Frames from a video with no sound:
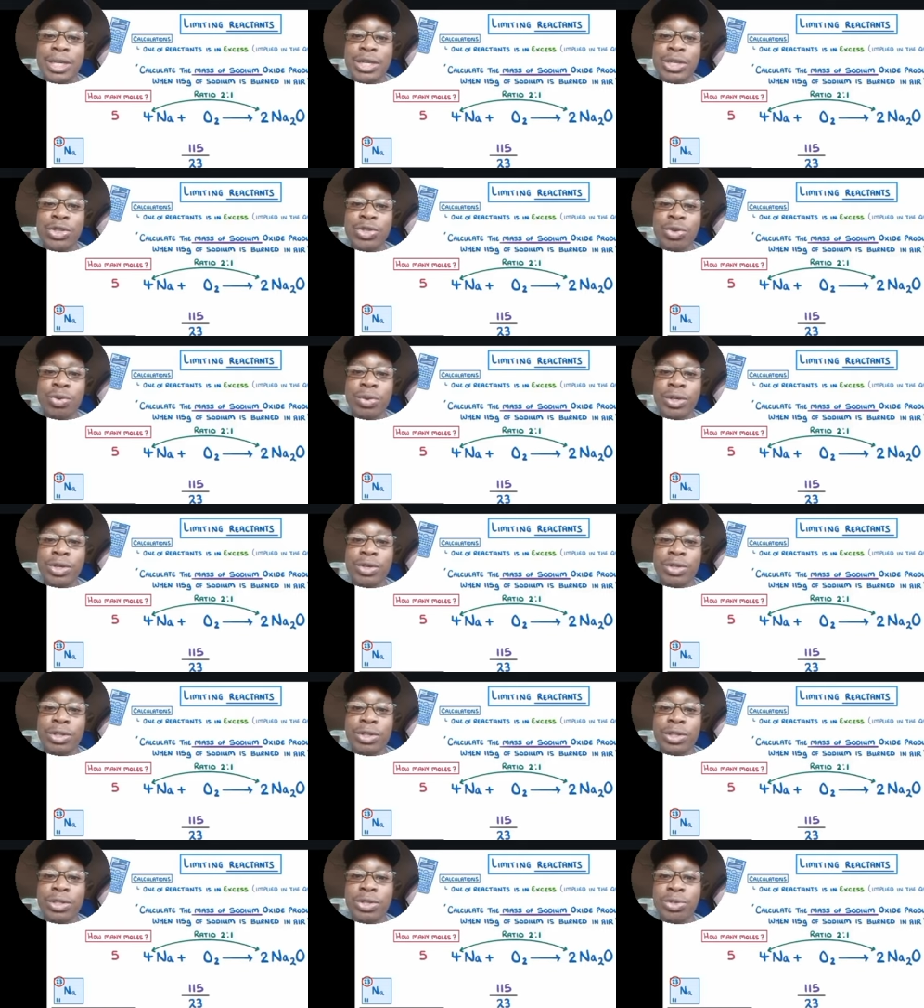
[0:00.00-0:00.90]
So we
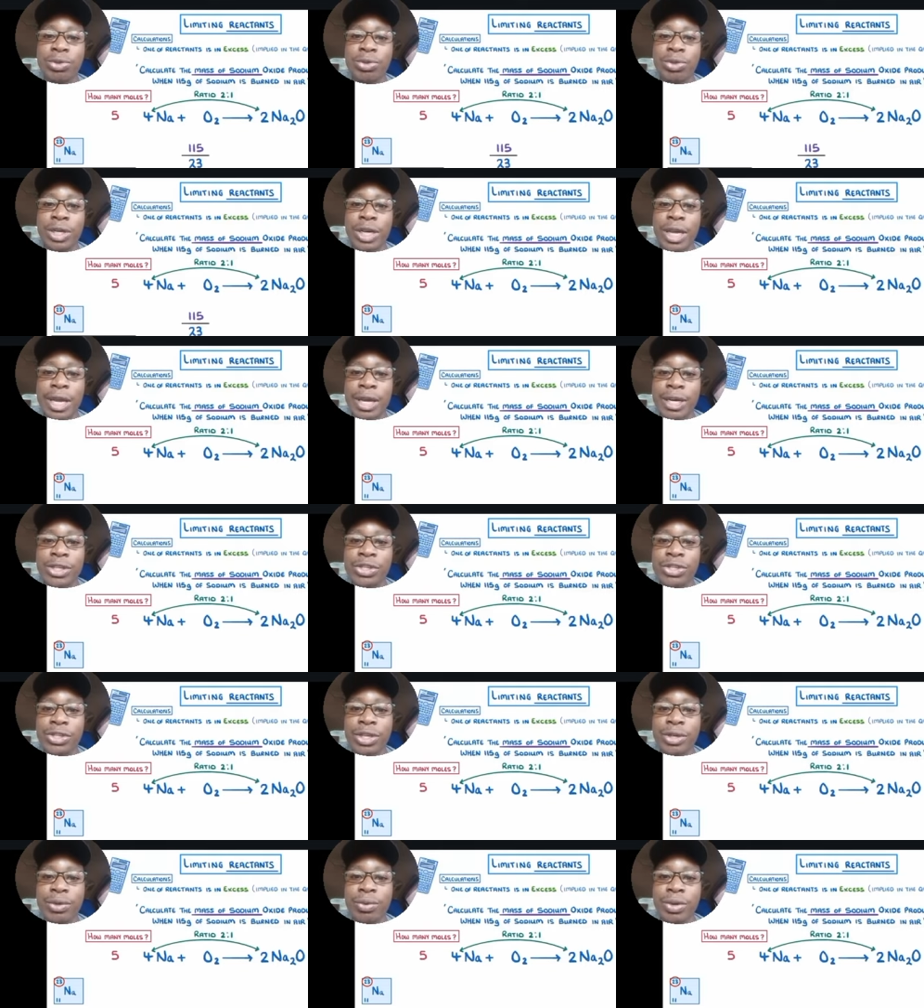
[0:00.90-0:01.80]
need to
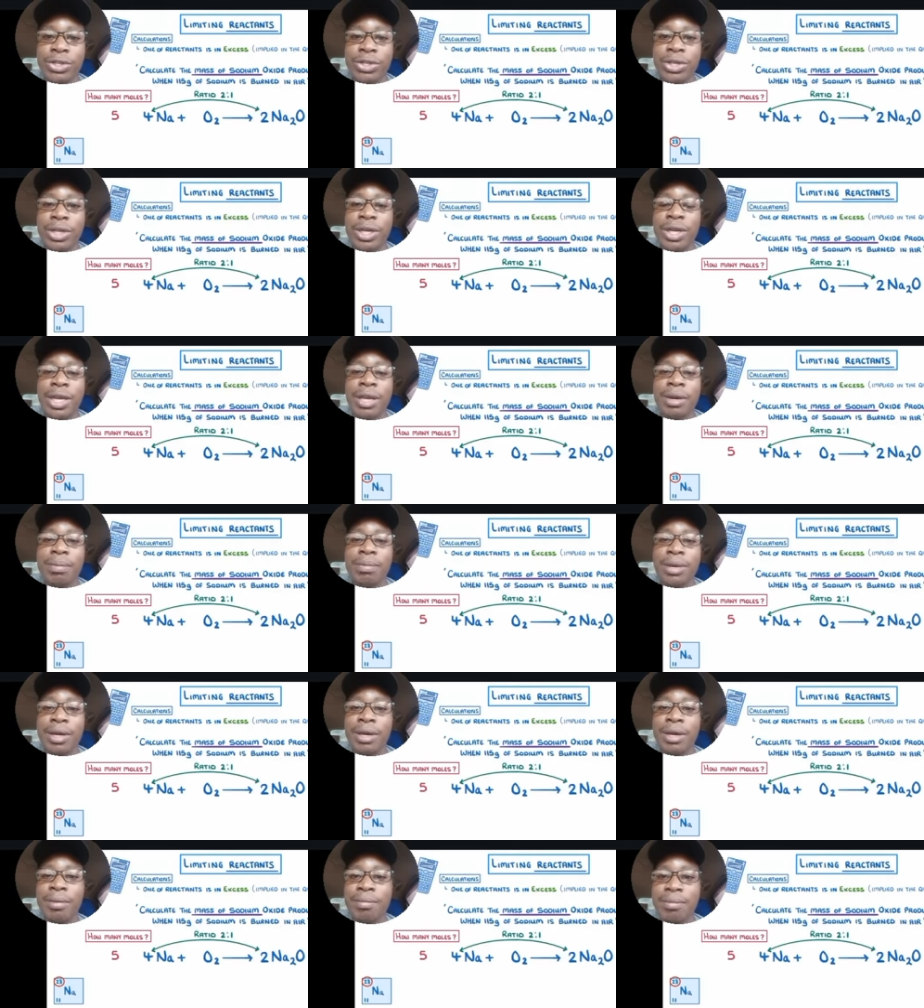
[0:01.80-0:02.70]
rearrange the equation and
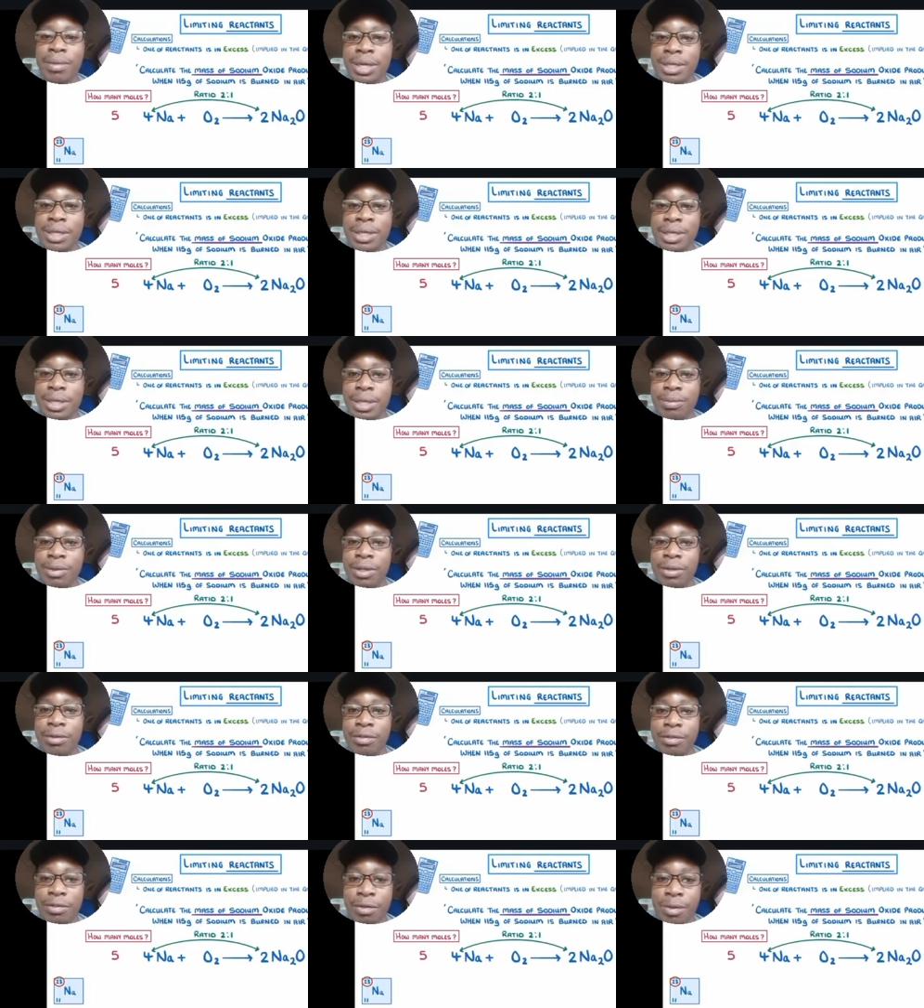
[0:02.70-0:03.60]
make mass the
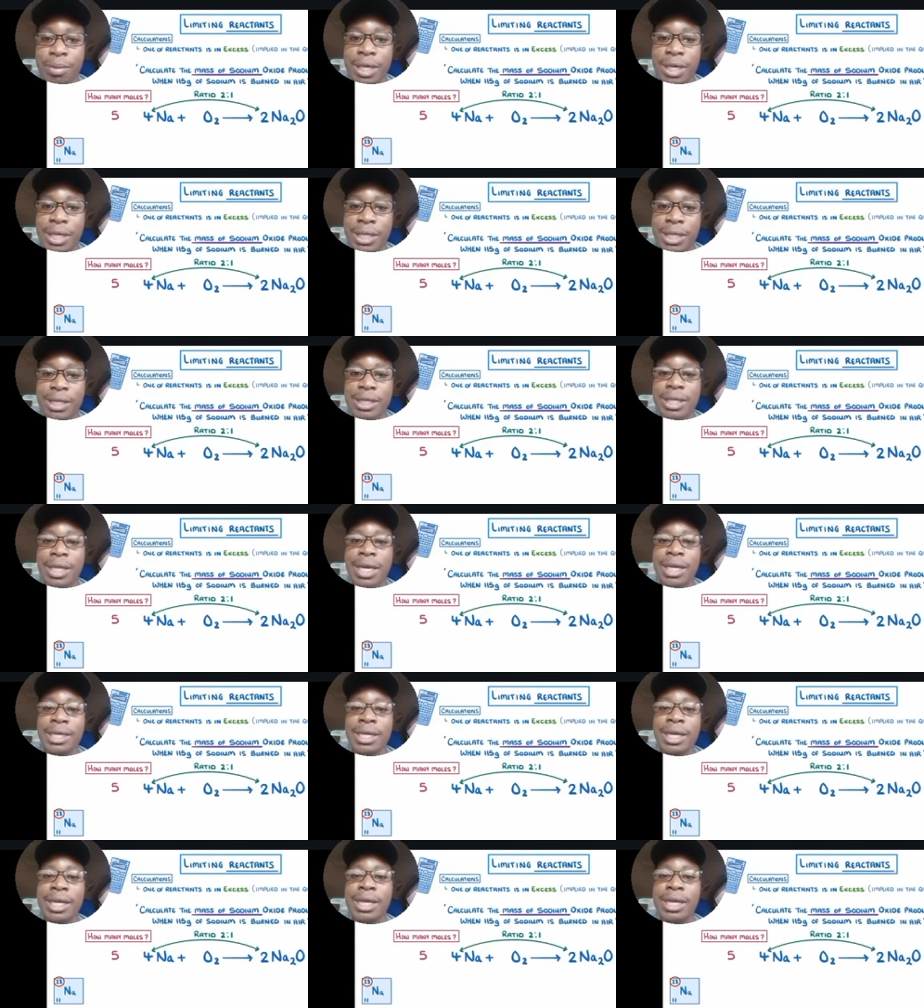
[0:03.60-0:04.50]
substitute formula such
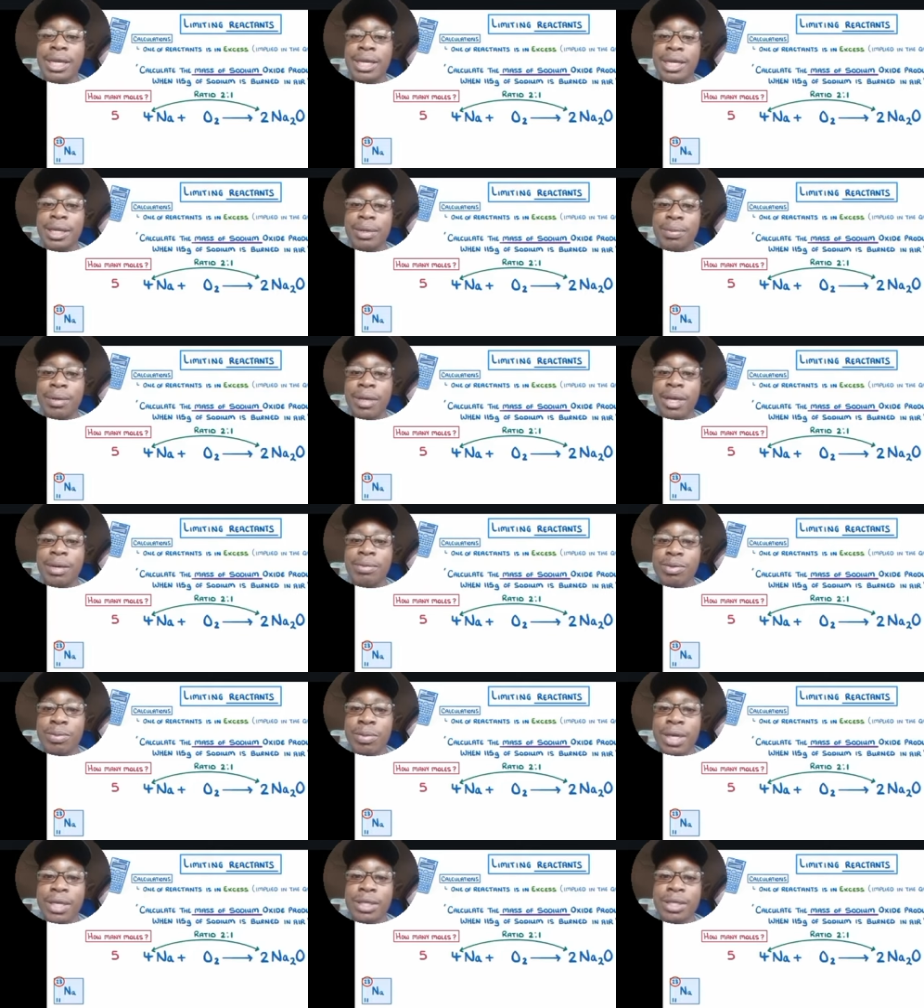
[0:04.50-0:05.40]
that it
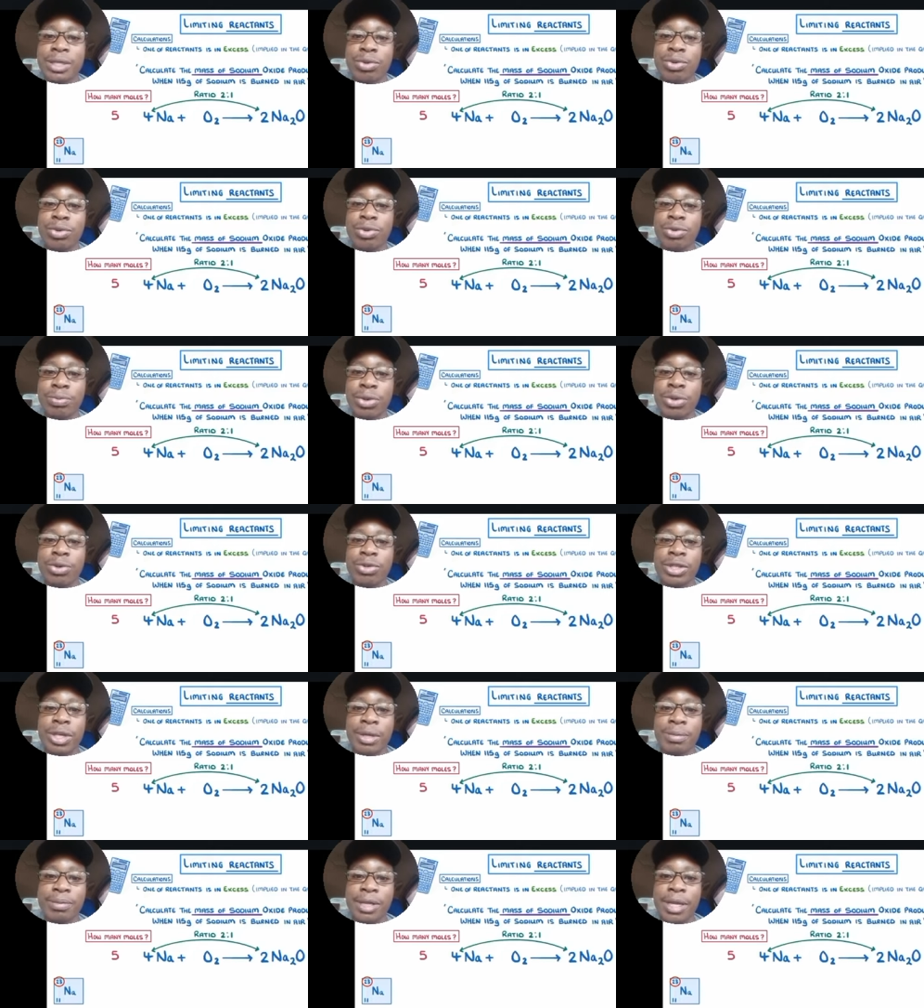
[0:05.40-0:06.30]
becomes mass is equal to
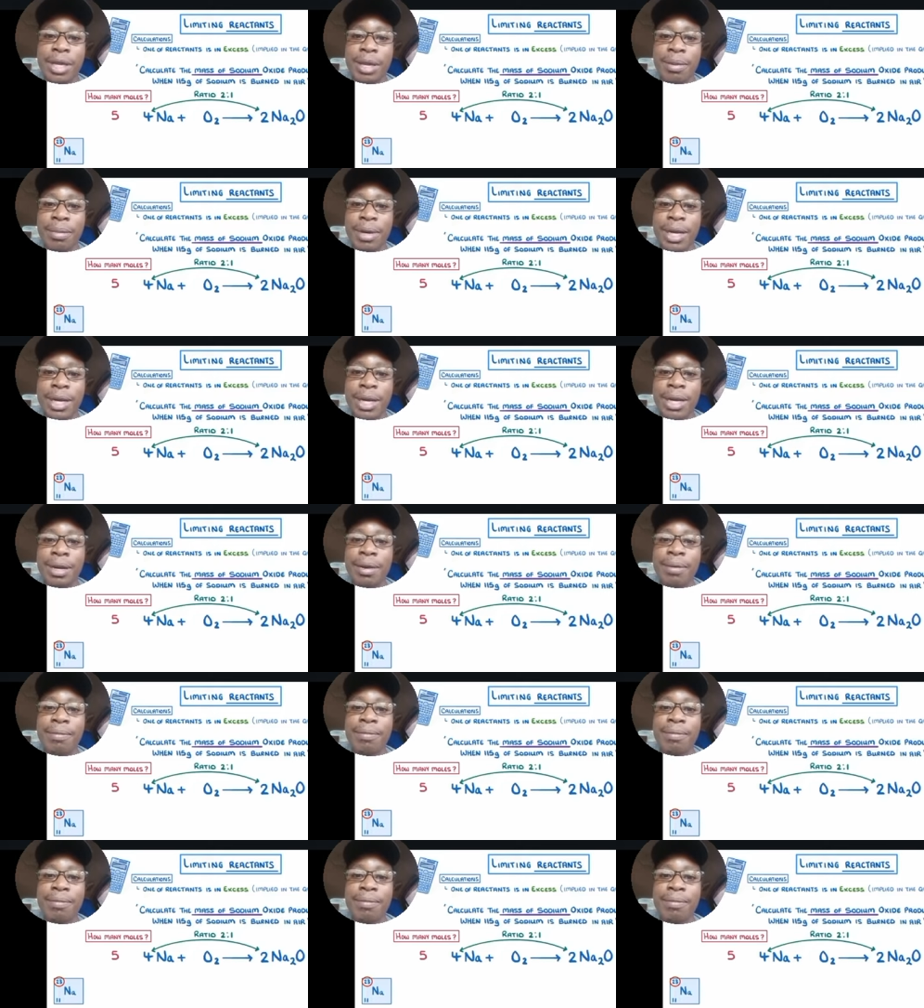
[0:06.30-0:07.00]
moles times mR.